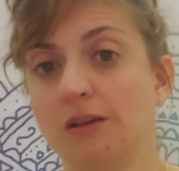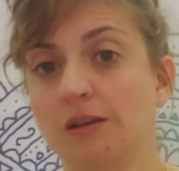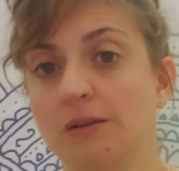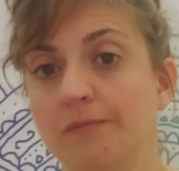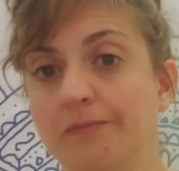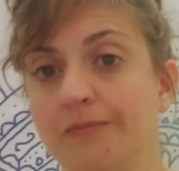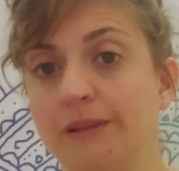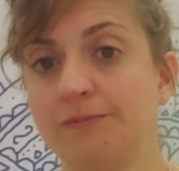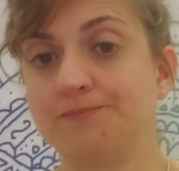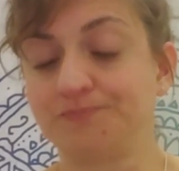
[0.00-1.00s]

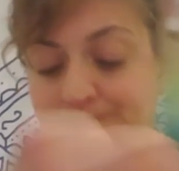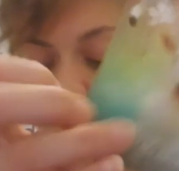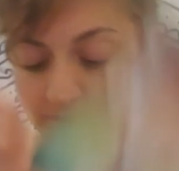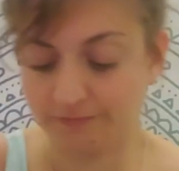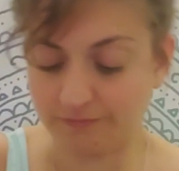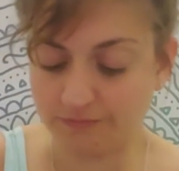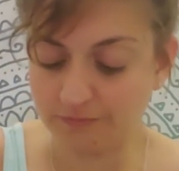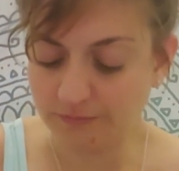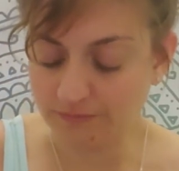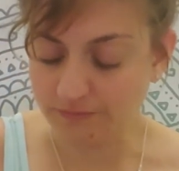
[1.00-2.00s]

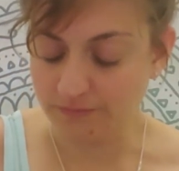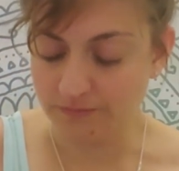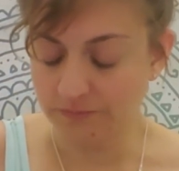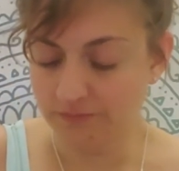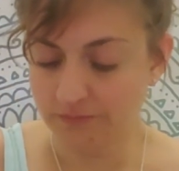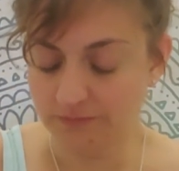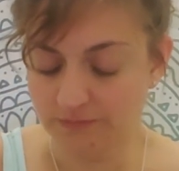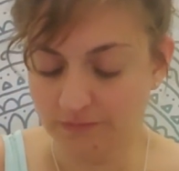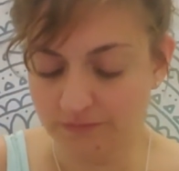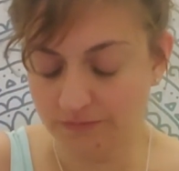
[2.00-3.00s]

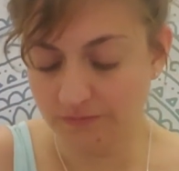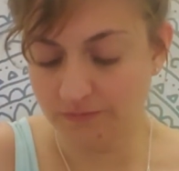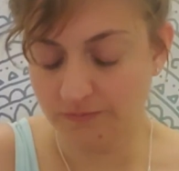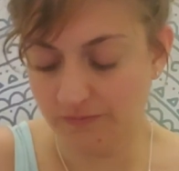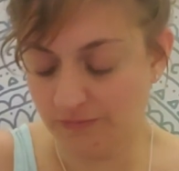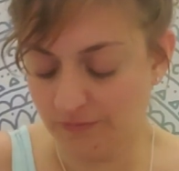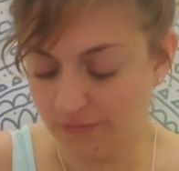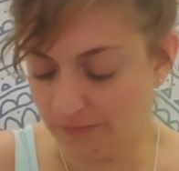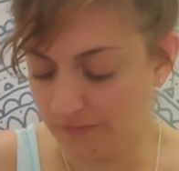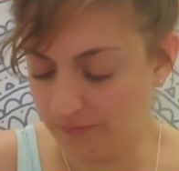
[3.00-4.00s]

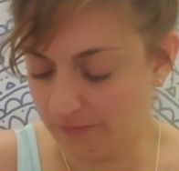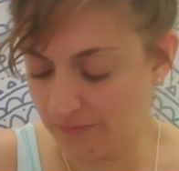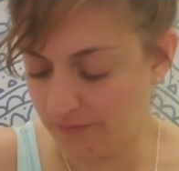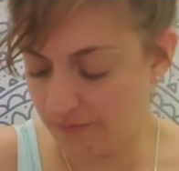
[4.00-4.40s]
(no one is talking)